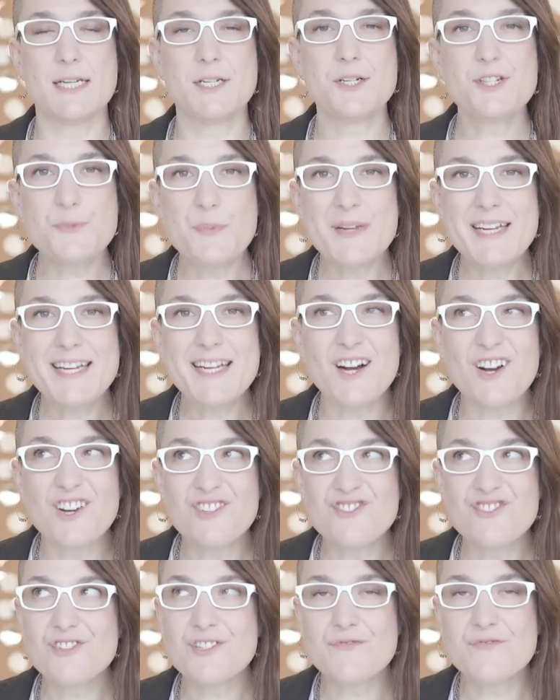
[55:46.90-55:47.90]
and you're spending
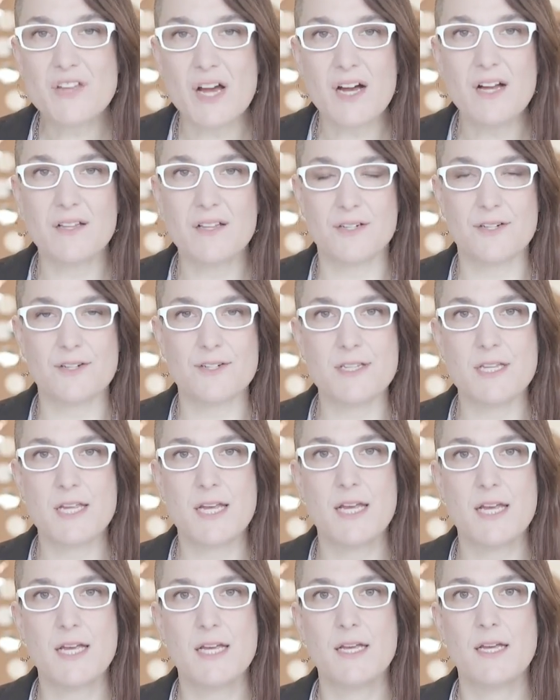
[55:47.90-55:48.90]
hundreds of dollars
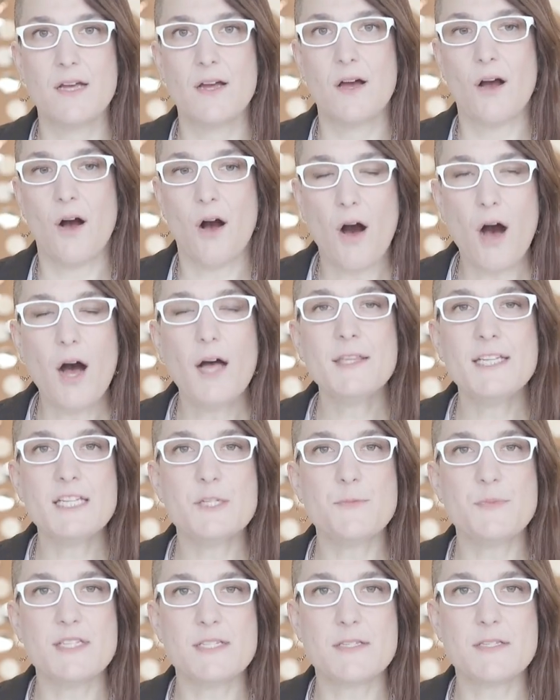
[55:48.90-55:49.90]
on
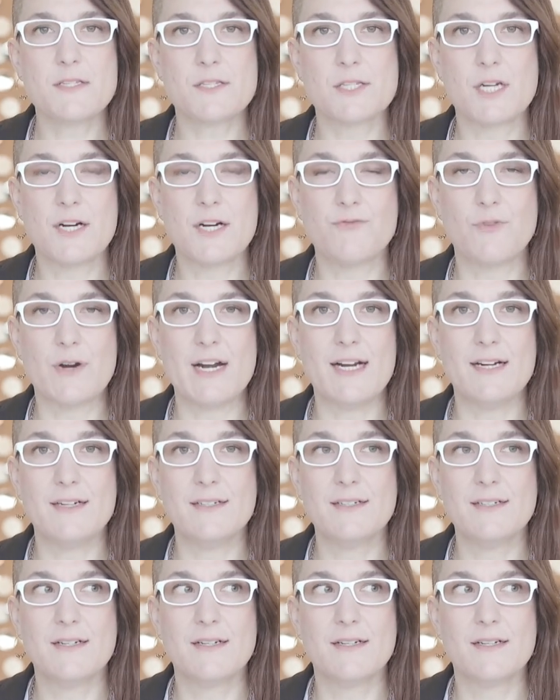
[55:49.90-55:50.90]
these pieces of
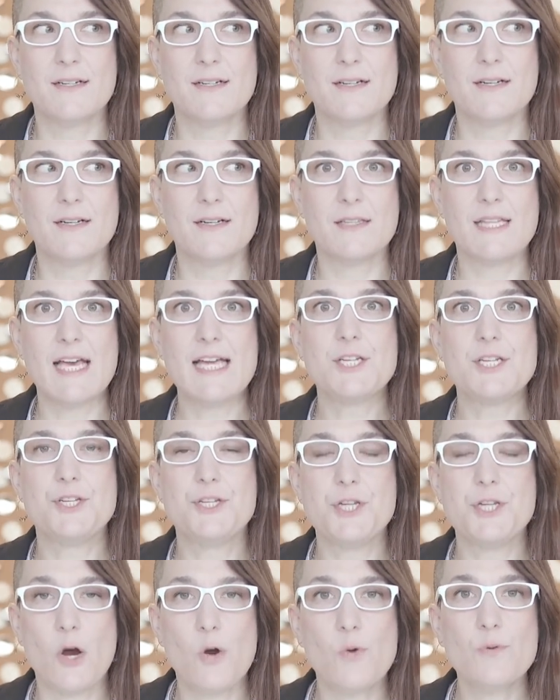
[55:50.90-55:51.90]
software that
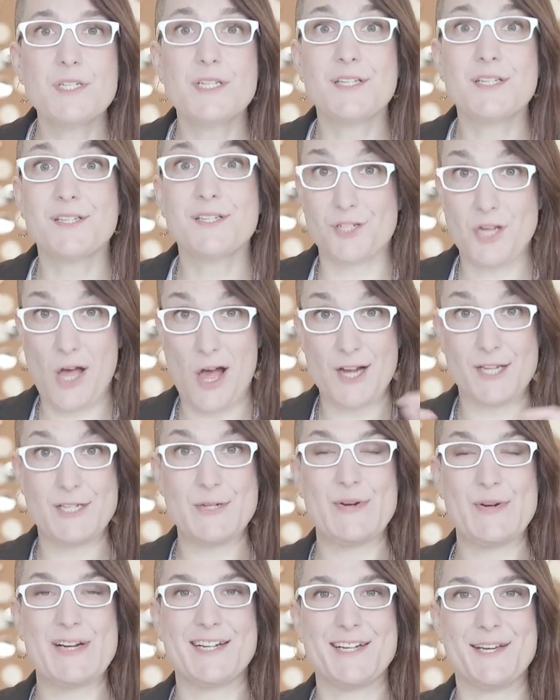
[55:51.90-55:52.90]
don't talk
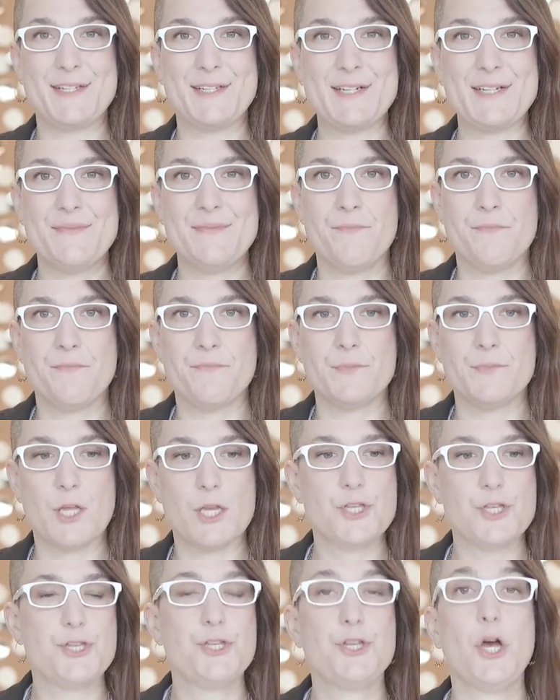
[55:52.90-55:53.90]
to one another,
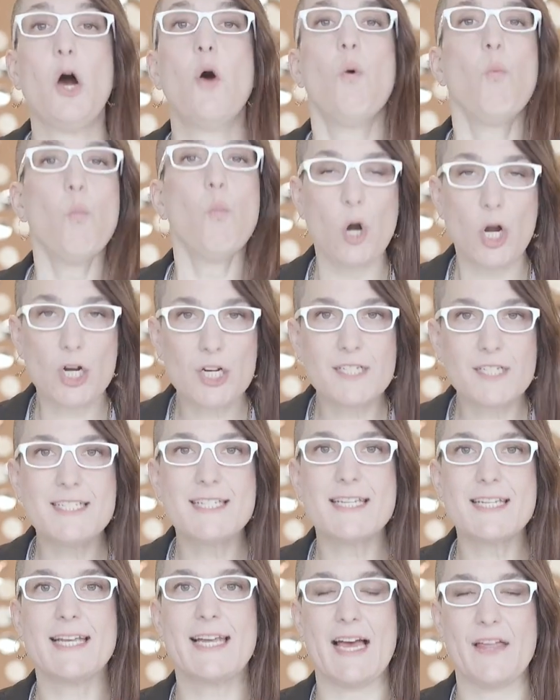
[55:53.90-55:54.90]
that don't work
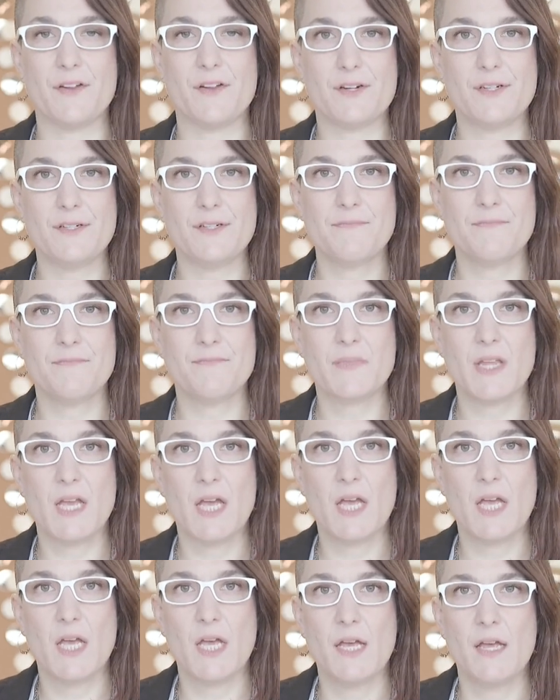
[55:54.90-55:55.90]
together,
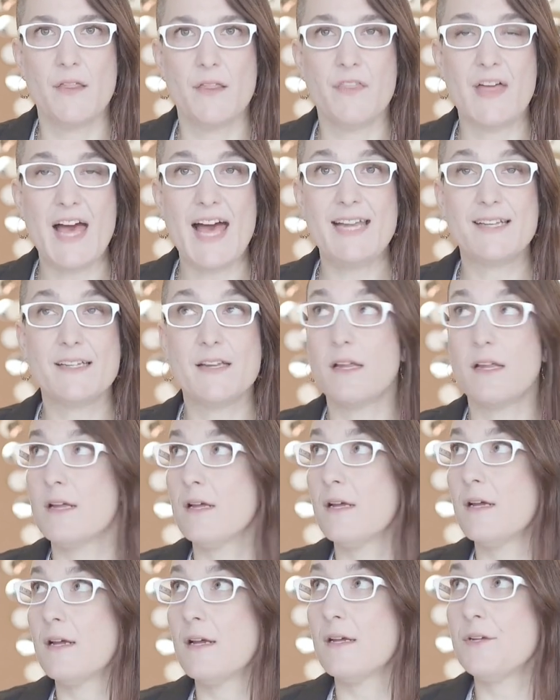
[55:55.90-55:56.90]
that
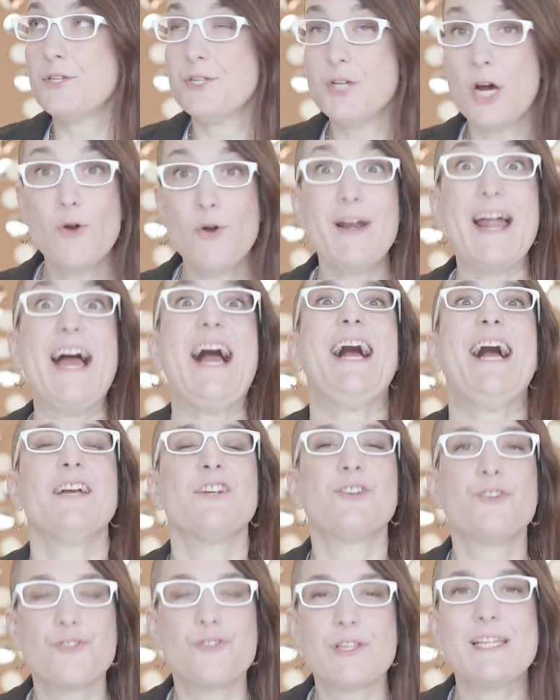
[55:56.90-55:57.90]
don't
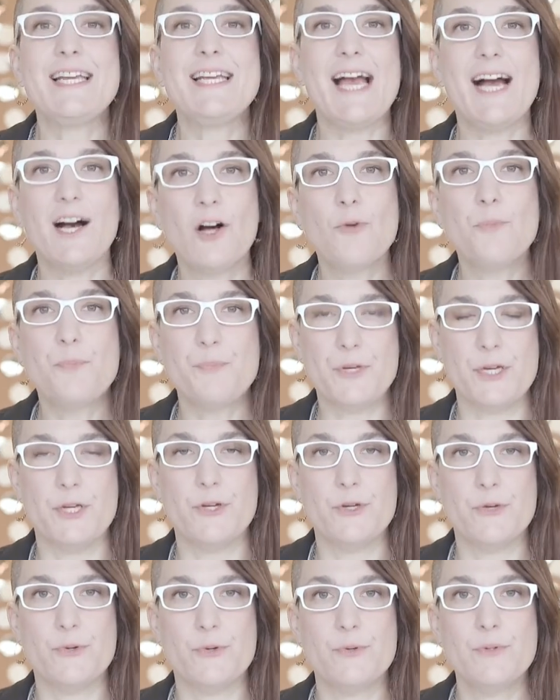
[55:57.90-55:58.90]
actually help
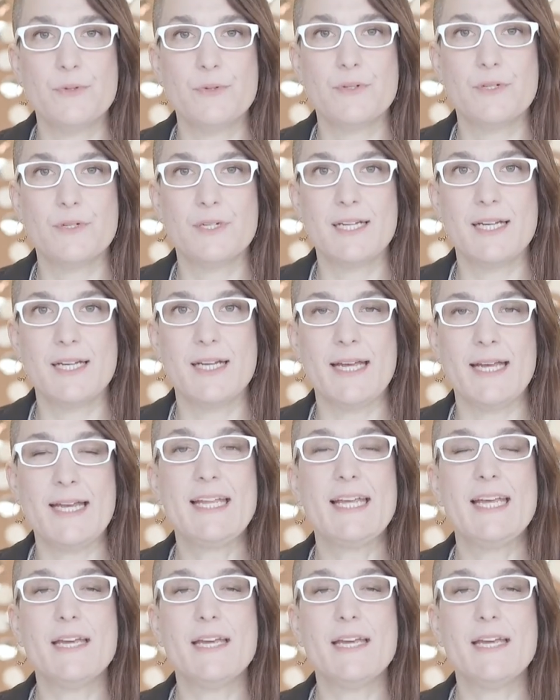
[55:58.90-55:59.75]
you in